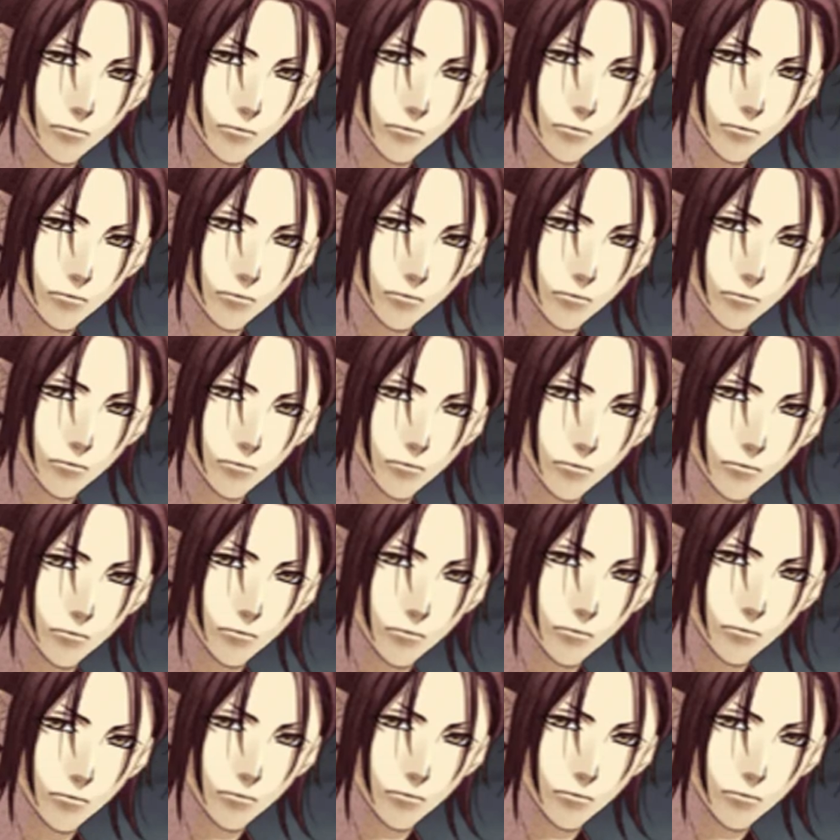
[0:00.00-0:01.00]

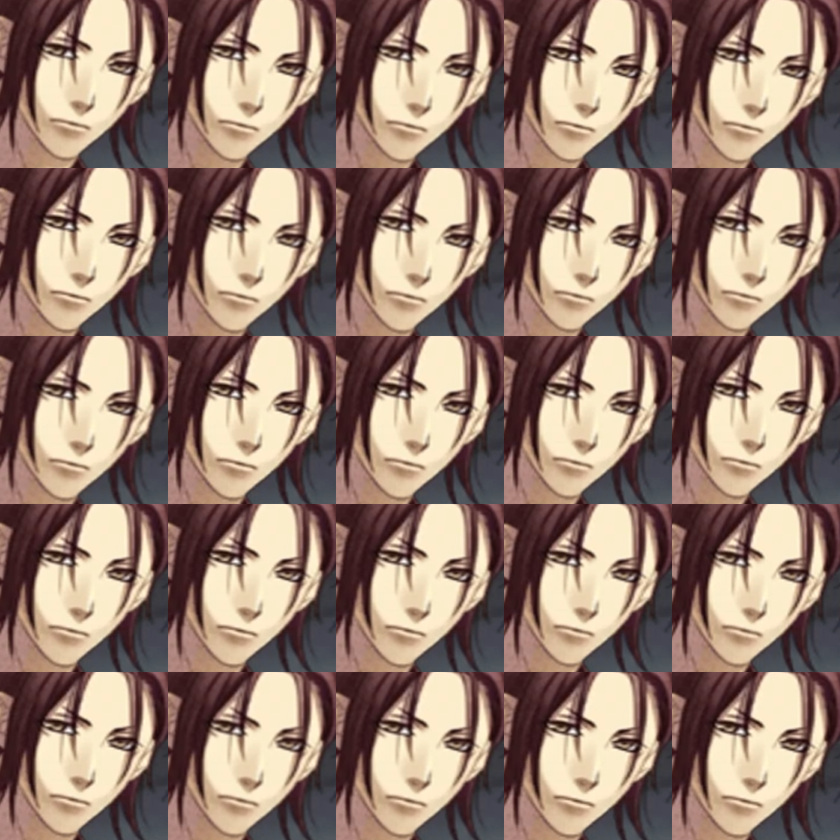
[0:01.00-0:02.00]

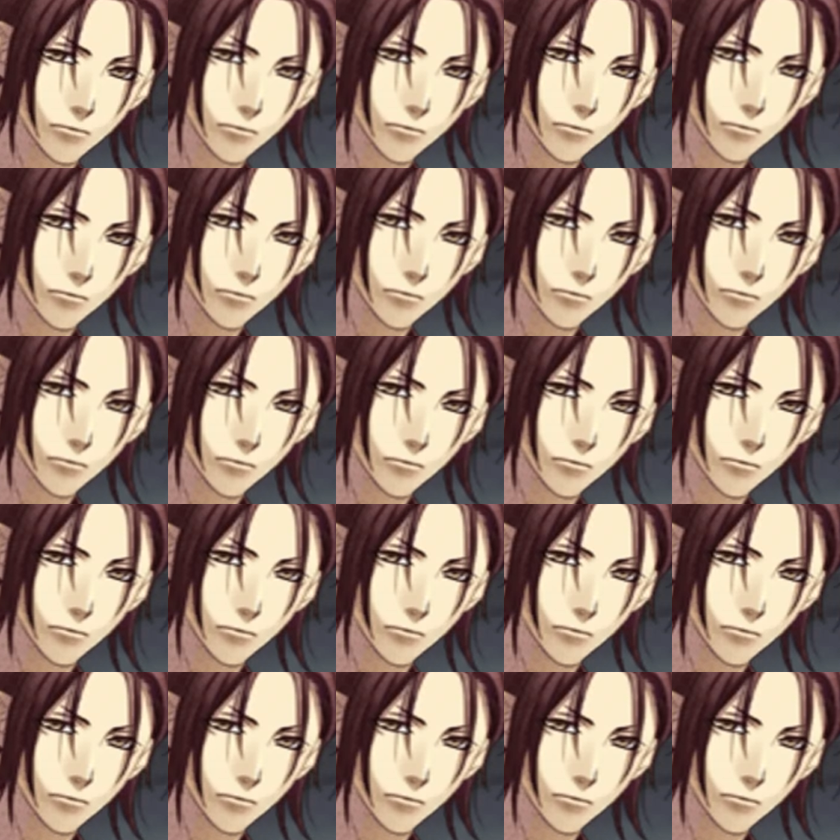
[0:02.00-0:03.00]

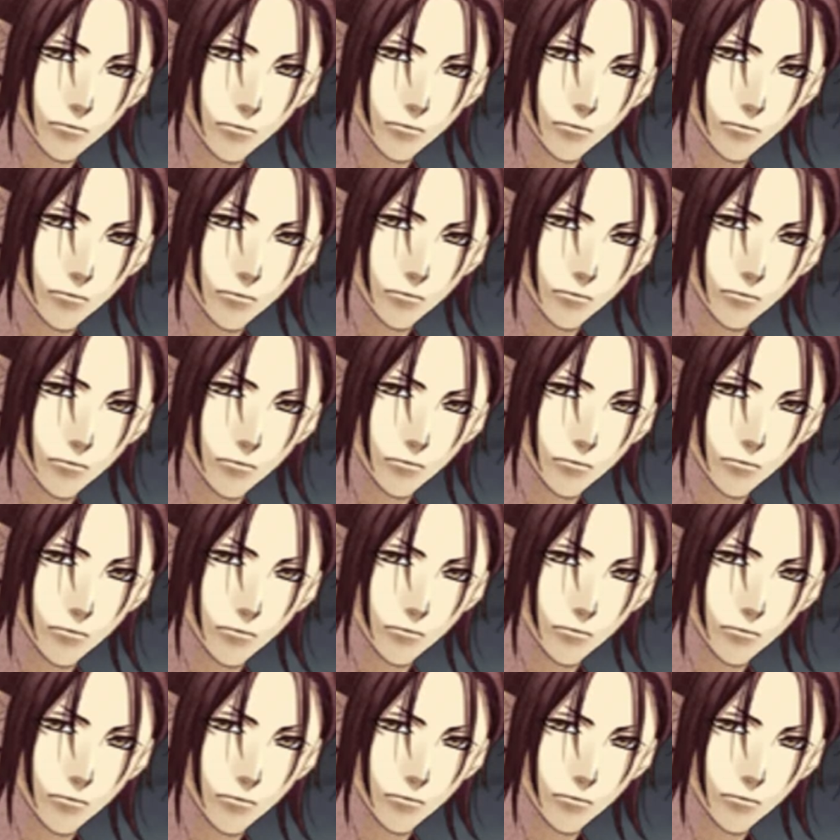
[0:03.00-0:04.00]

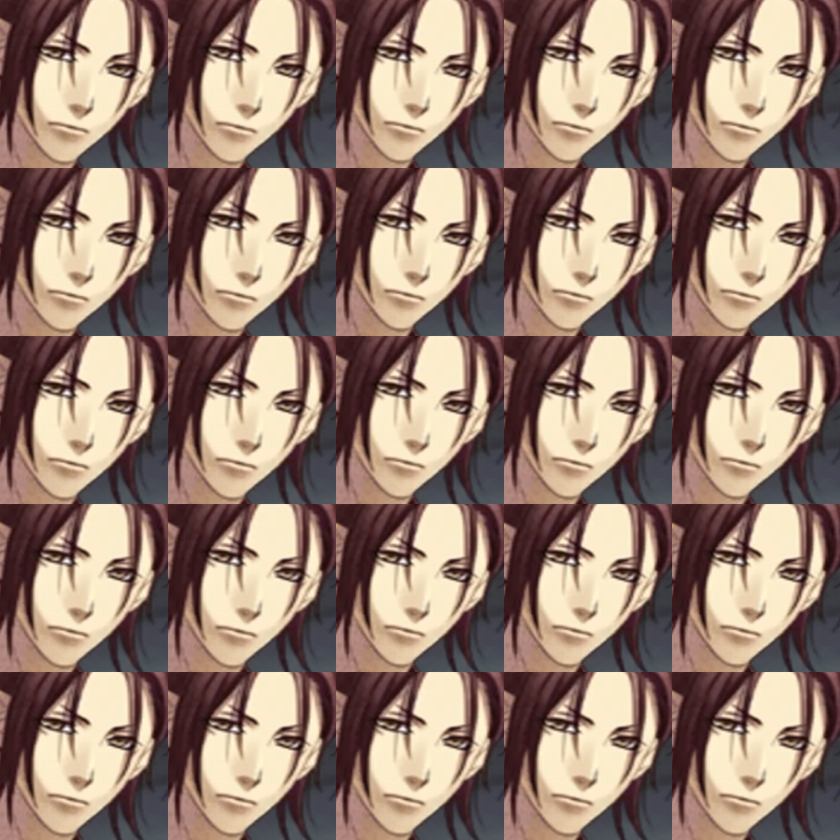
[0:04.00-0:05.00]

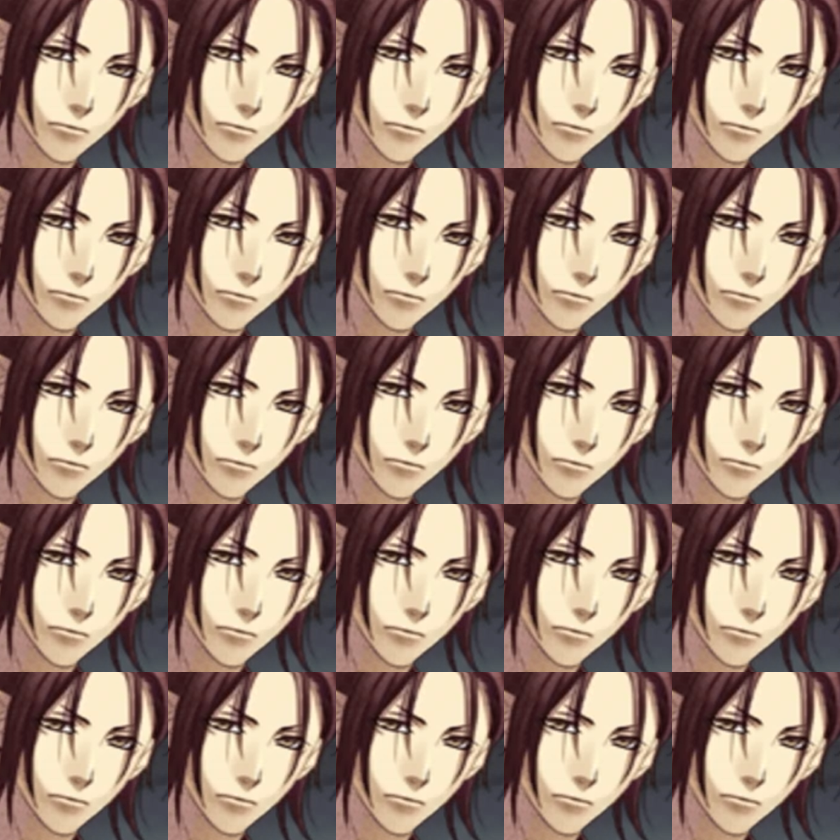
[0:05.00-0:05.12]
The person shown says nothing.